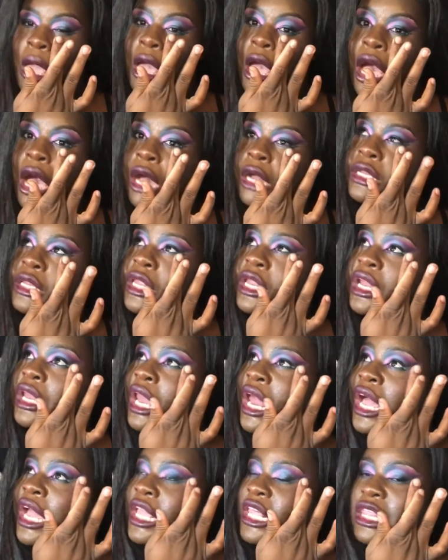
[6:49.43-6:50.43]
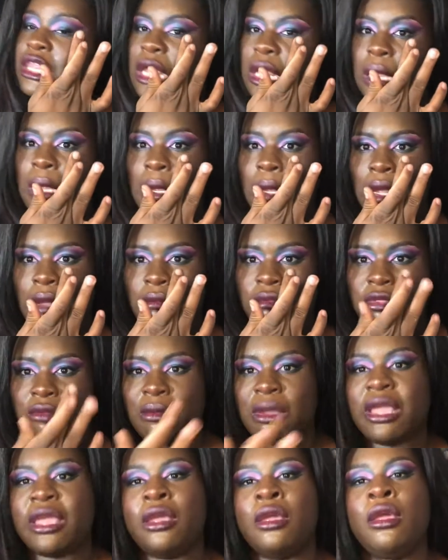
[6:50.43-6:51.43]
All these lights on. I'm
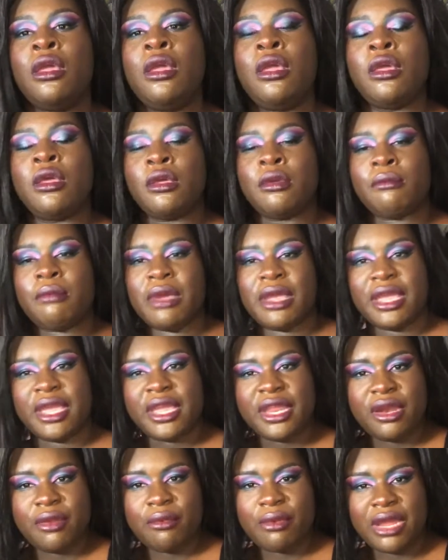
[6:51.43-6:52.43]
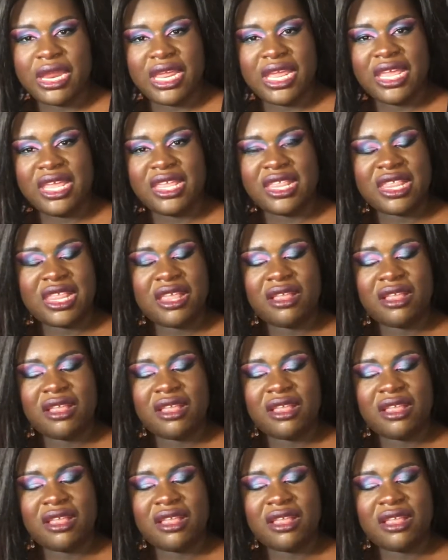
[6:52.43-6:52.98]
sweating. But anyways,